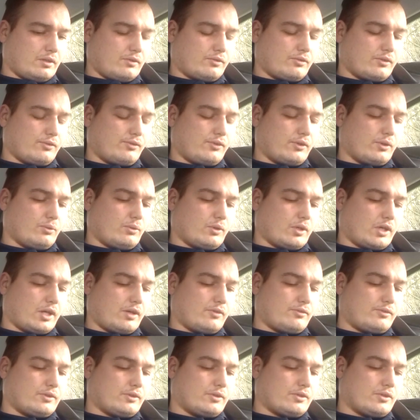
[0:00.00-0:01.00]
If you were
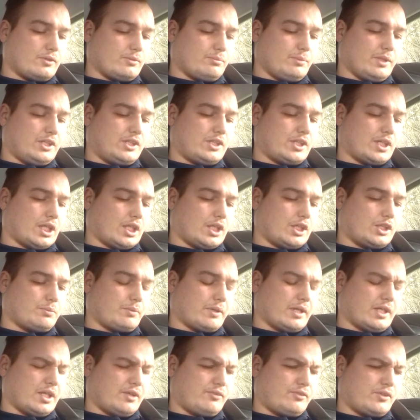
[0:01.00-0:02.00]
ever to be challenged by
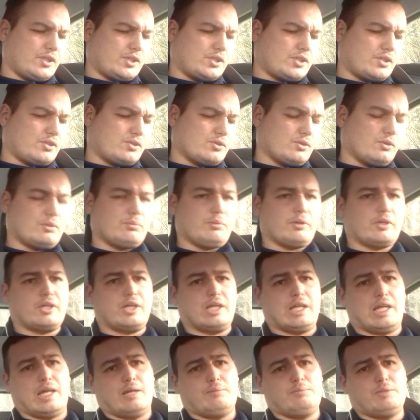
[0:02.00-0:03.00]
leftists to talk about
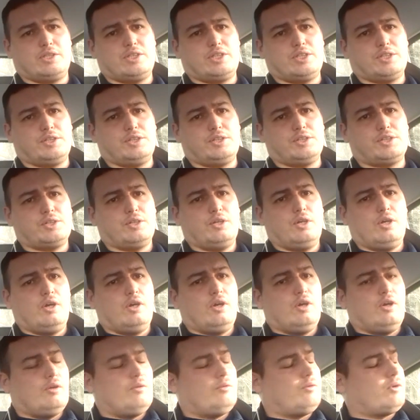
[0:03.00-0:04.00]
climate change,
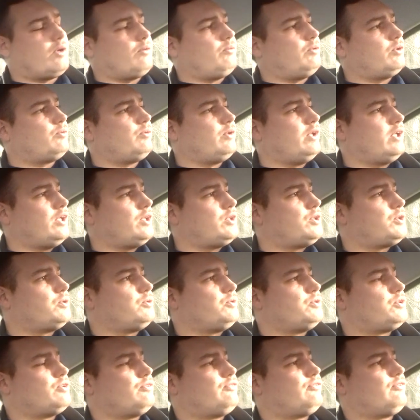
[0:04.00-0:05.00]
what I would really
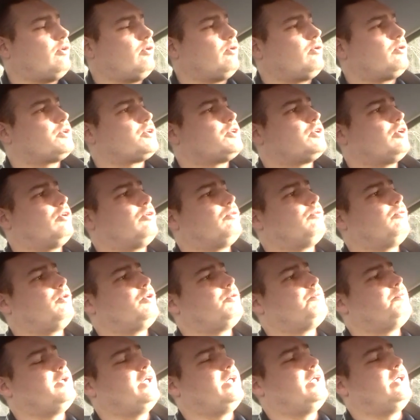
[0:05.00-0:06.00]
choose to focus on
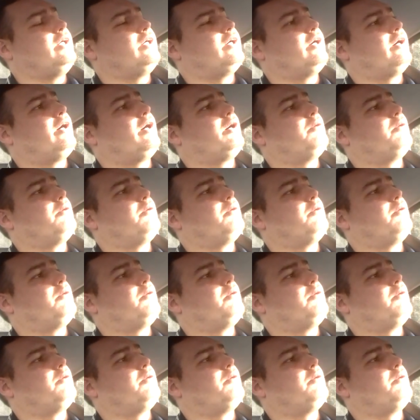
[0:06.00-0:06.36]
would be